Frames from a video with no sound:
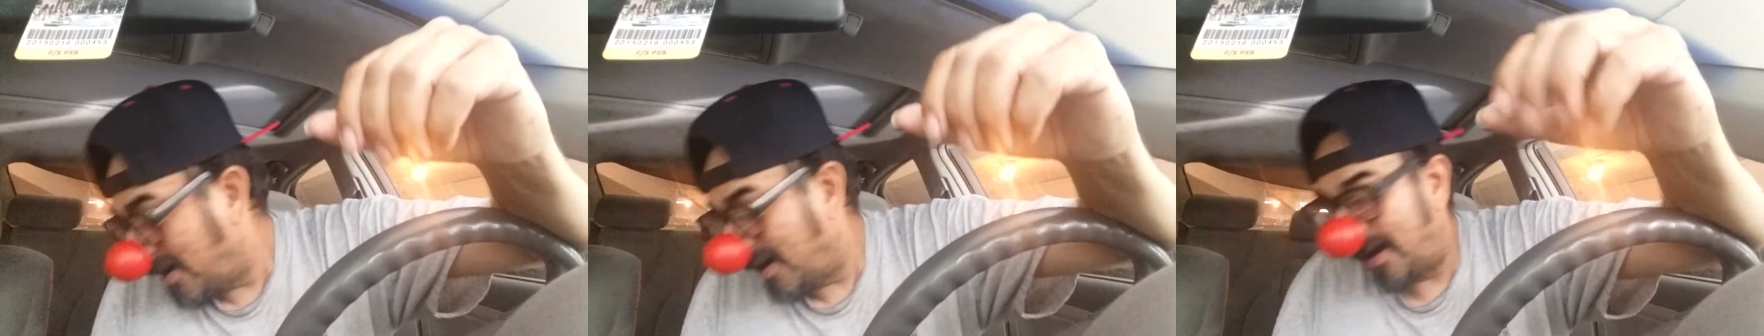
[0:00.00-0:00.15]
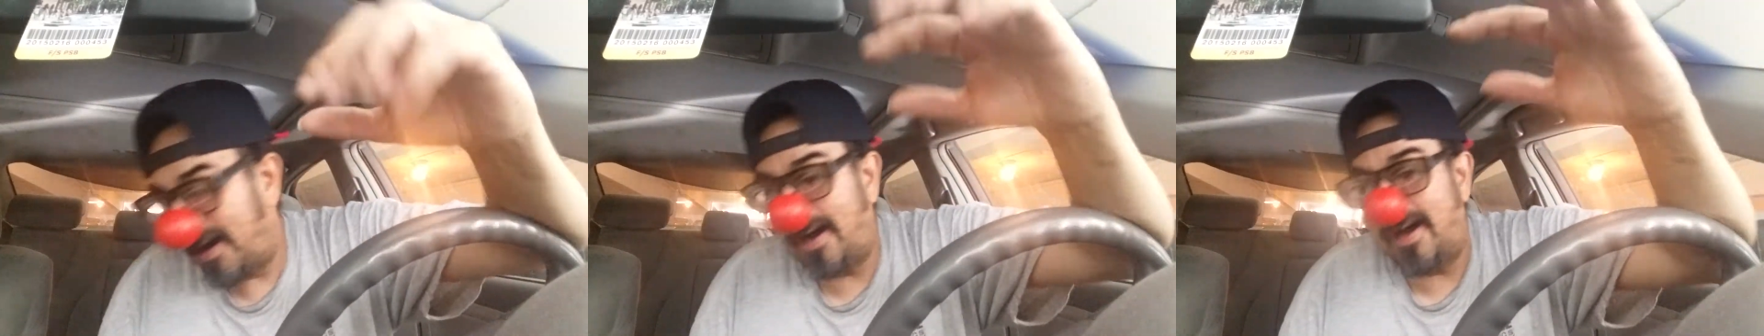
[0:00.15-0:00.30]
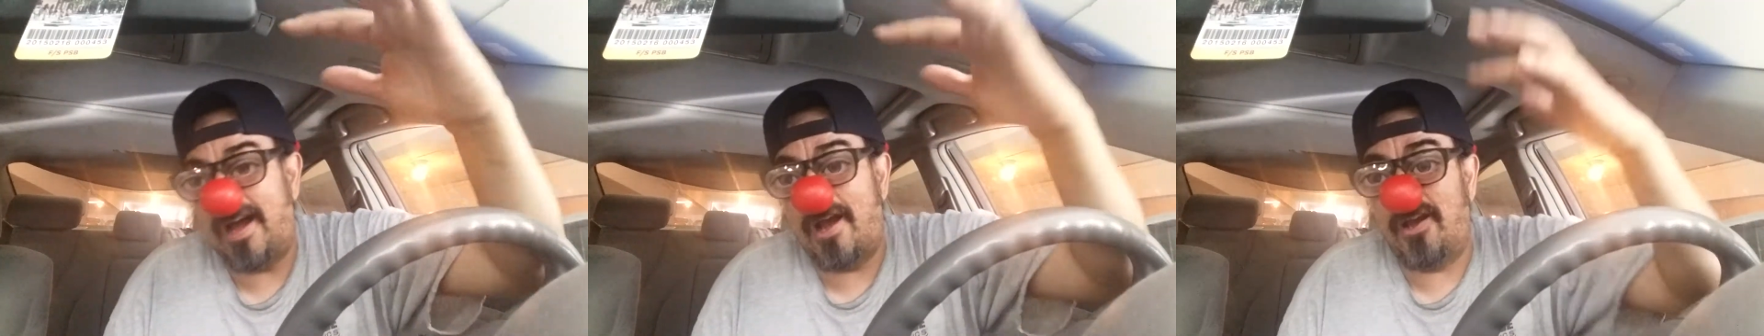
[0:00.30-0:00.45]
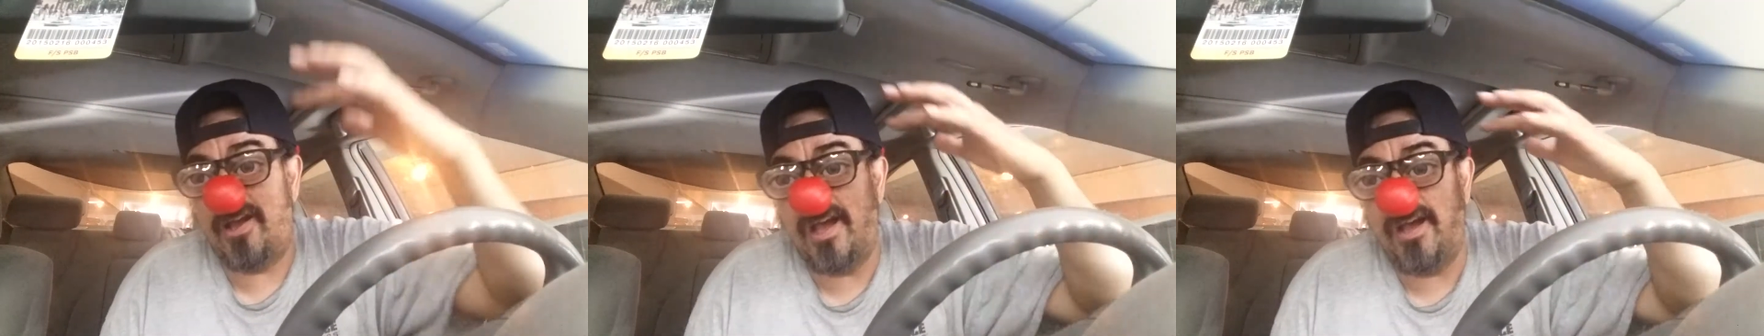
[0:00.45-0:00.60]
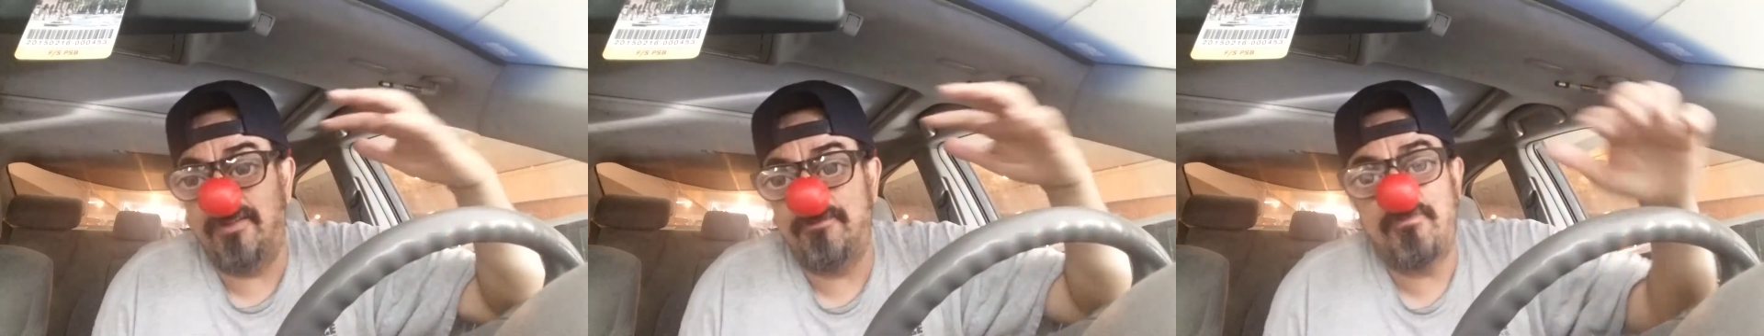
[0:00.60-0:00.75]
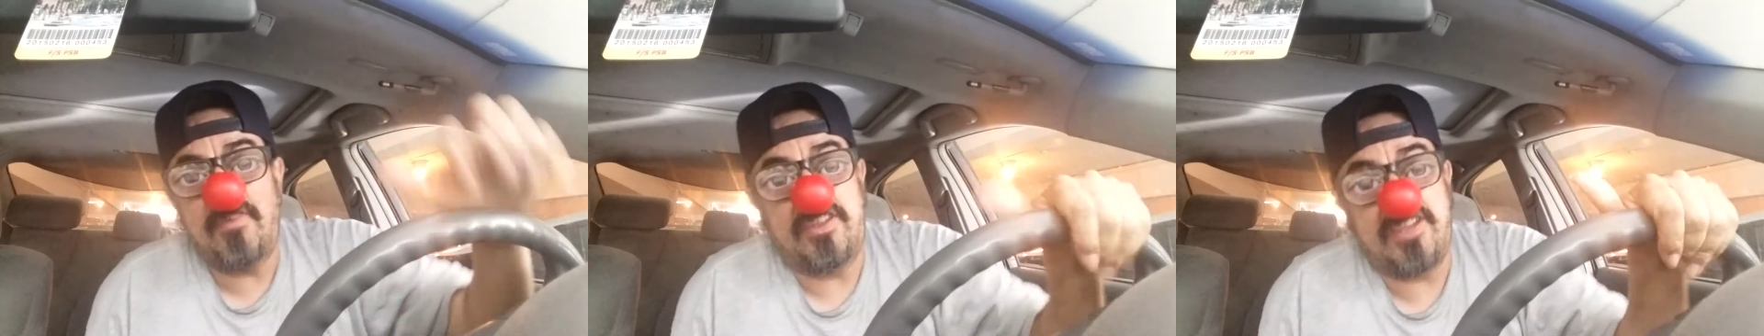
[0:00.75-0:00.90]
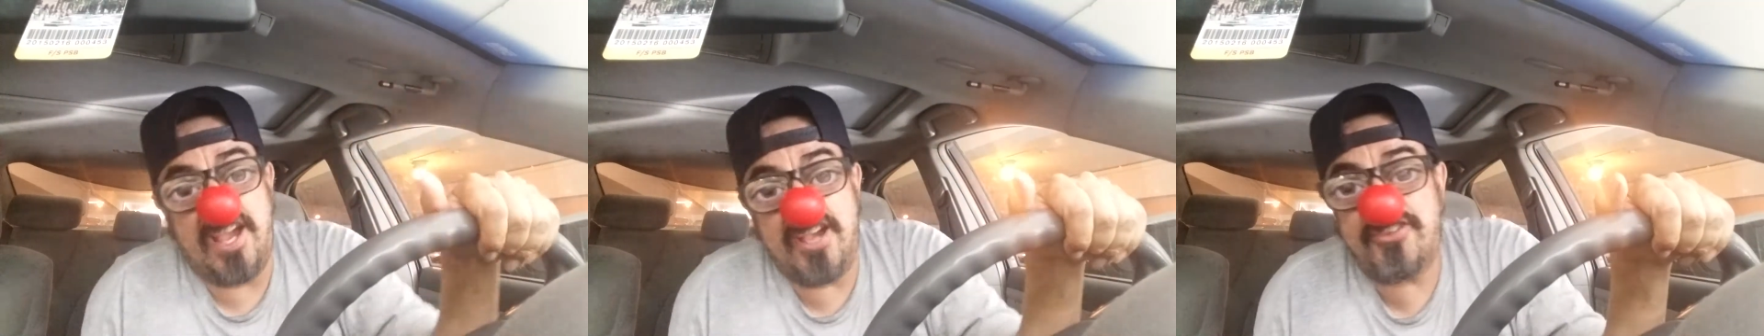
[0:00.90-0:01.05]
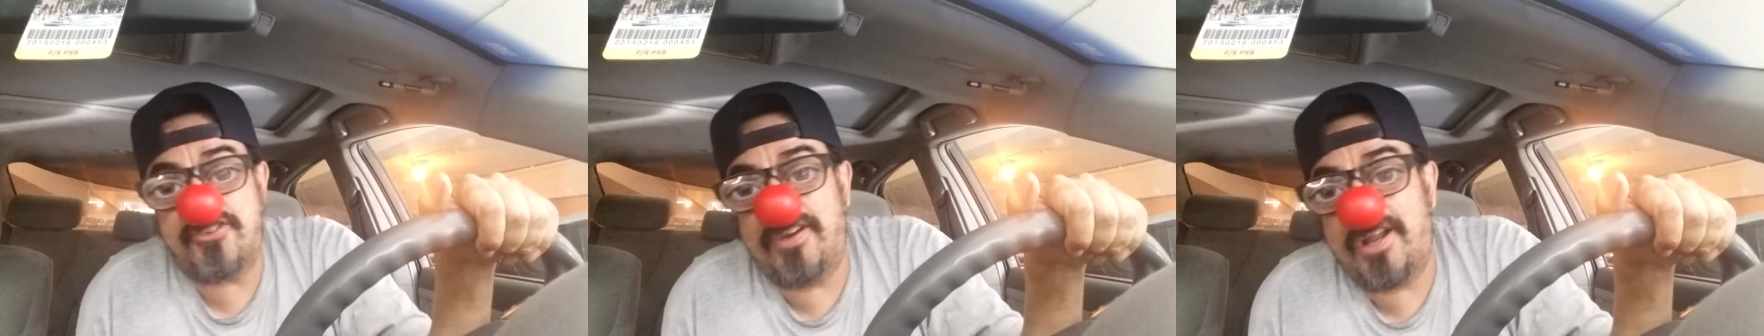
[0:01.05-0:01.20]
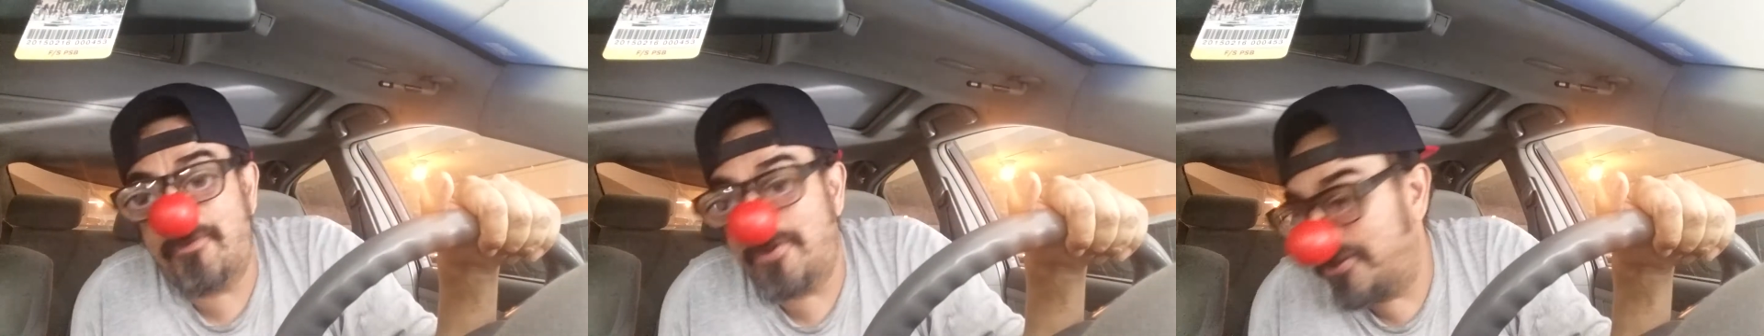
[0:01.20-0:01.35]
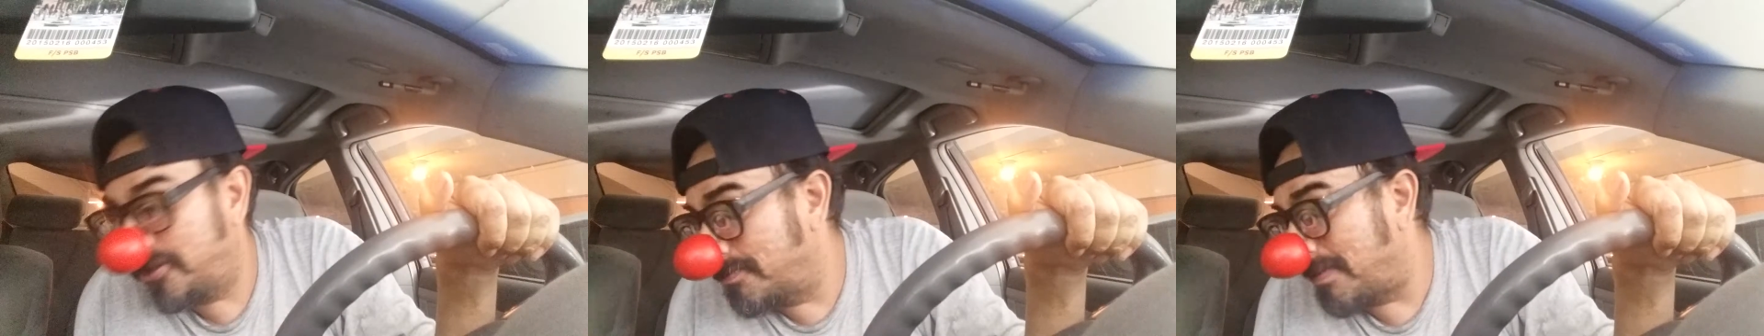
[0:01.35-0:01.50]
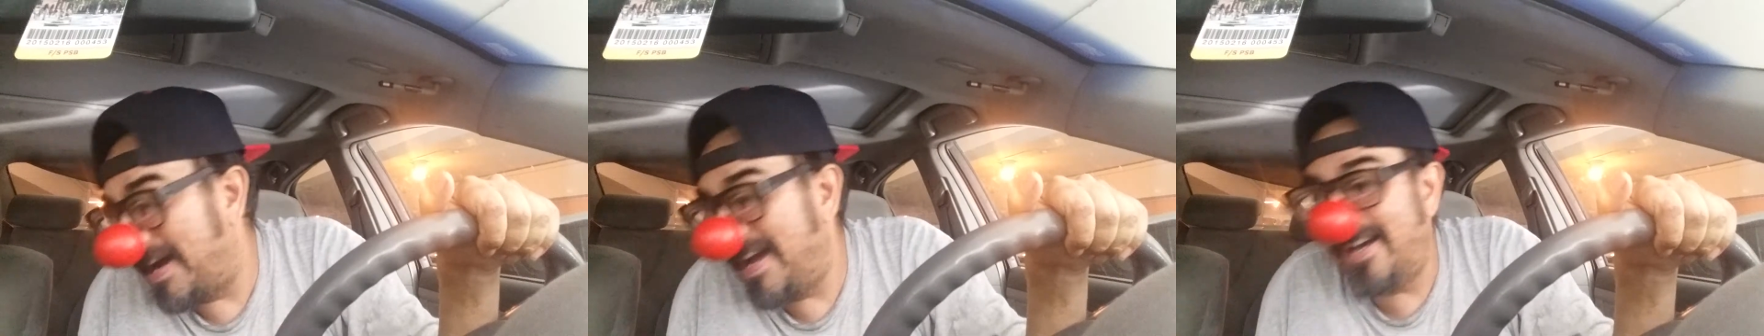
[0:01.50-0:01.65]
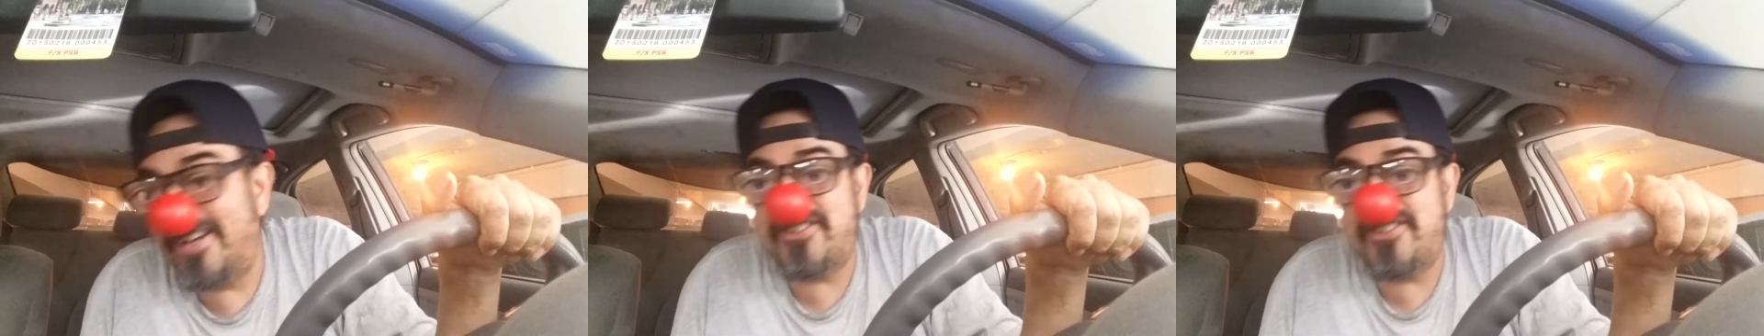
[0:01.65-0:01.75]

I went to my